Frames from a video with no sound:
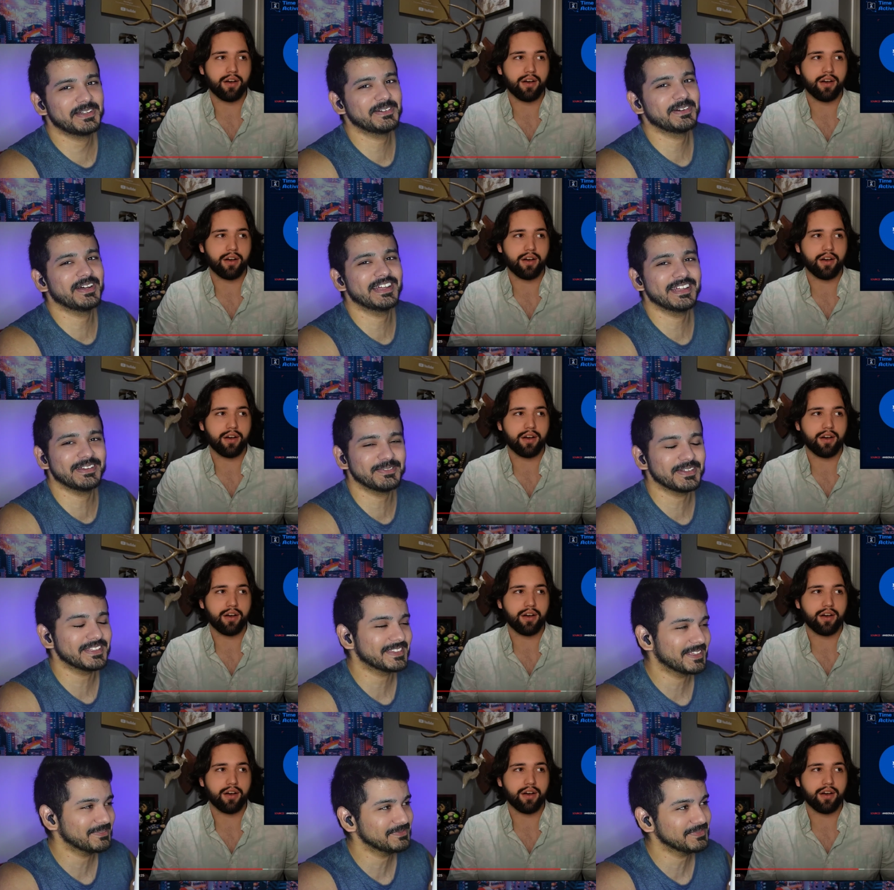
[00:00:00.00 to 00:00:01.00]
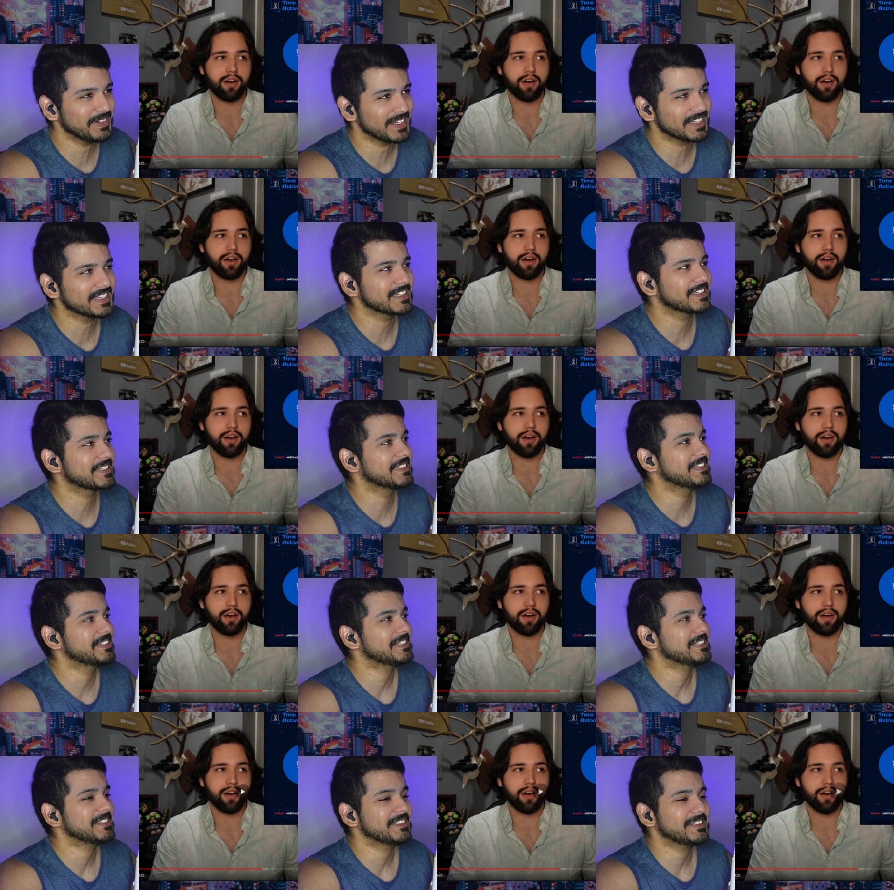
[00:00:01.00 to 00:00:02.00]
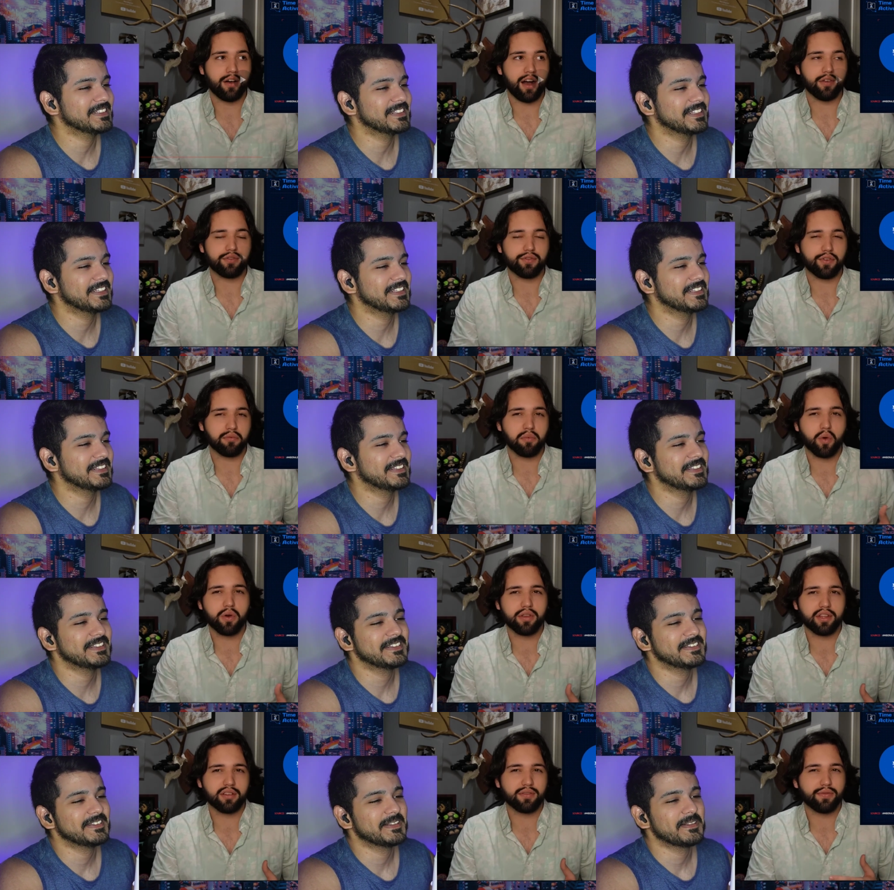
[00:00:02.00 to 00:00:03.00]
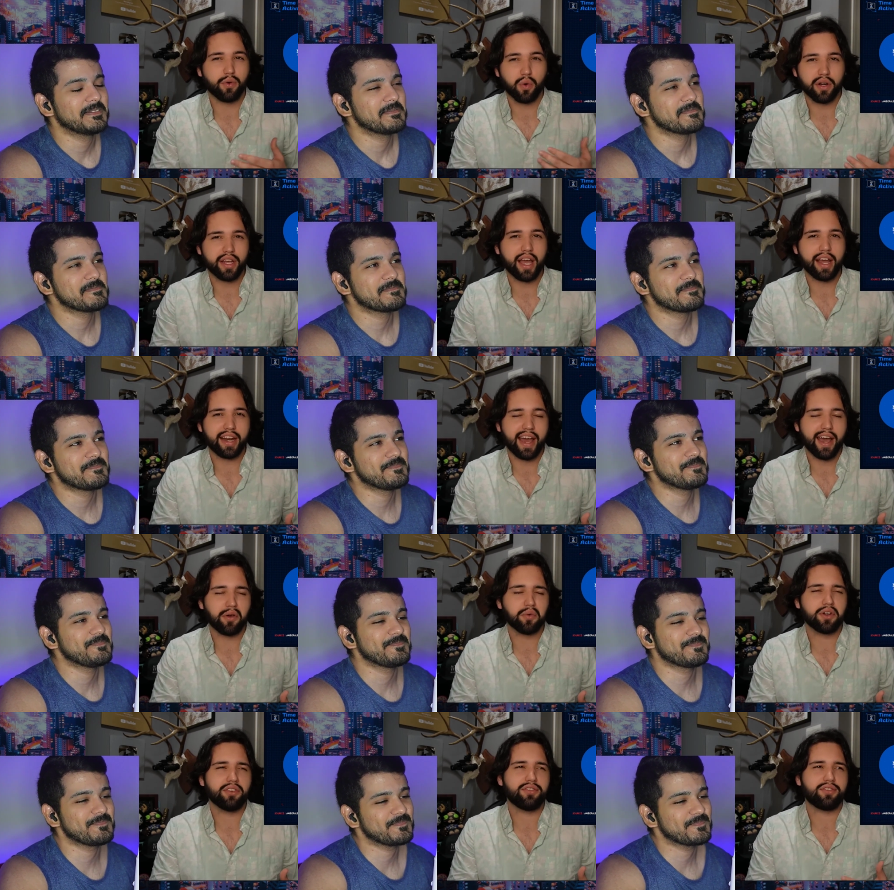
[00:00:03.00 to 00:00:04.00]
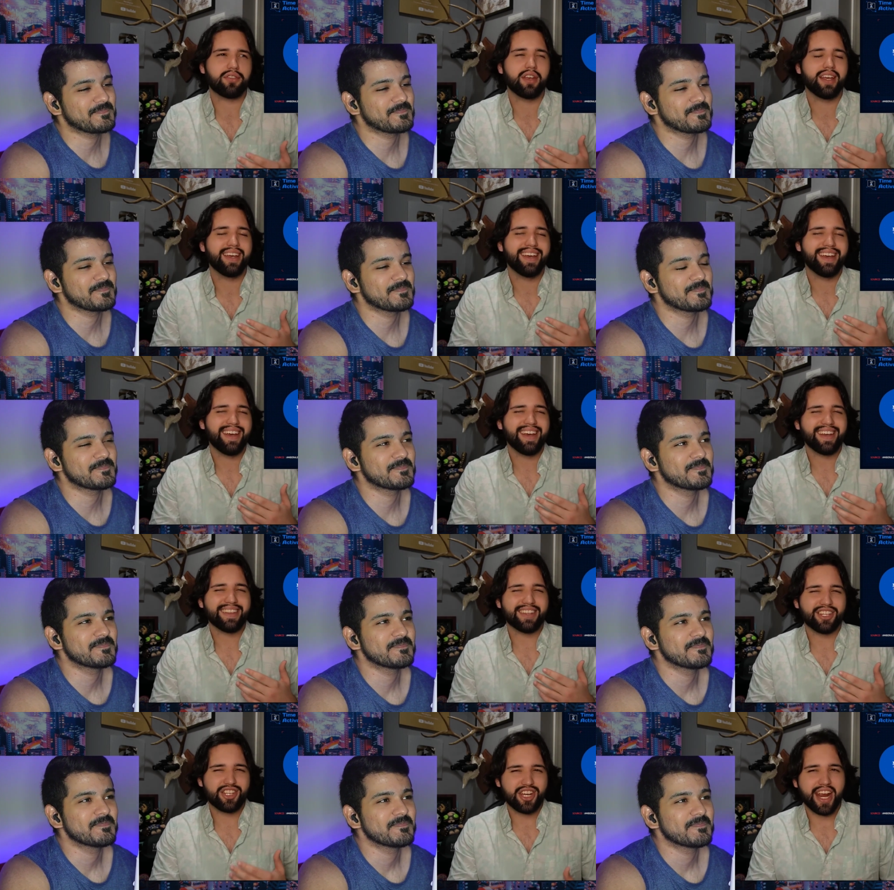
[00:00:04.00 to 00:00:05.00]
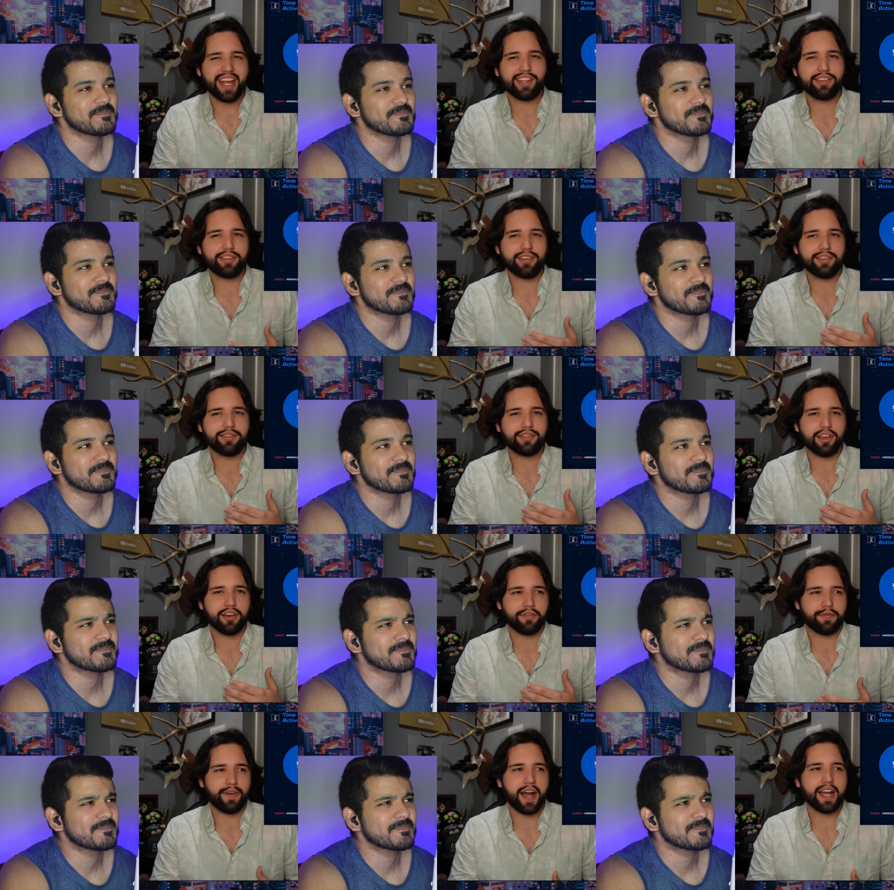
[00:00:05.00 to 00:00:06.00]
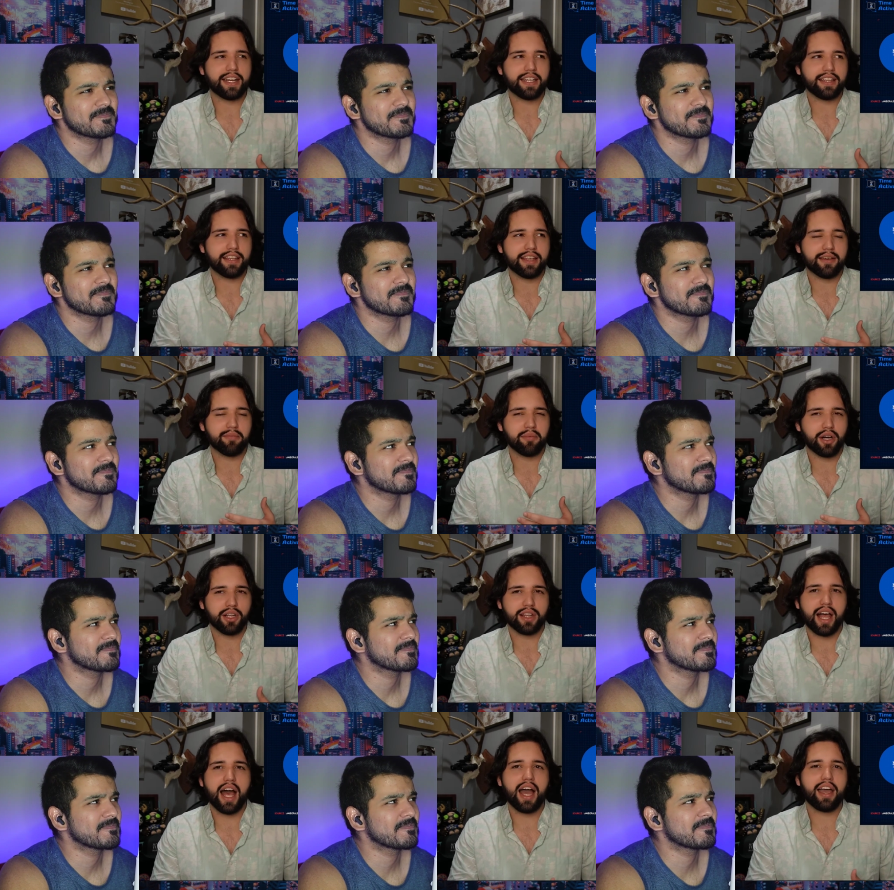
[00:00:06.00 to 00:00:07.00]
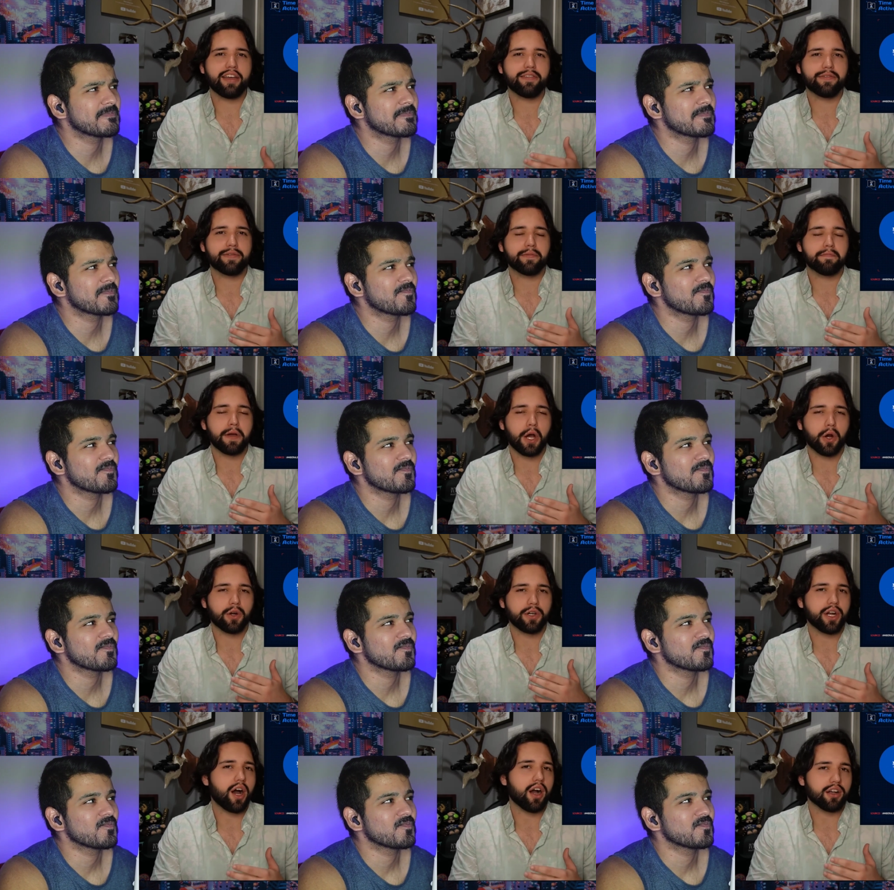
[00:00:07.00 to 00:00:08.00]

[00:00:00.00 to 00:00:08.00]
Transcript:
Speaker 1: what the fuck?
Speaker 2: house for more than 48 hours, the chances of finding them alive are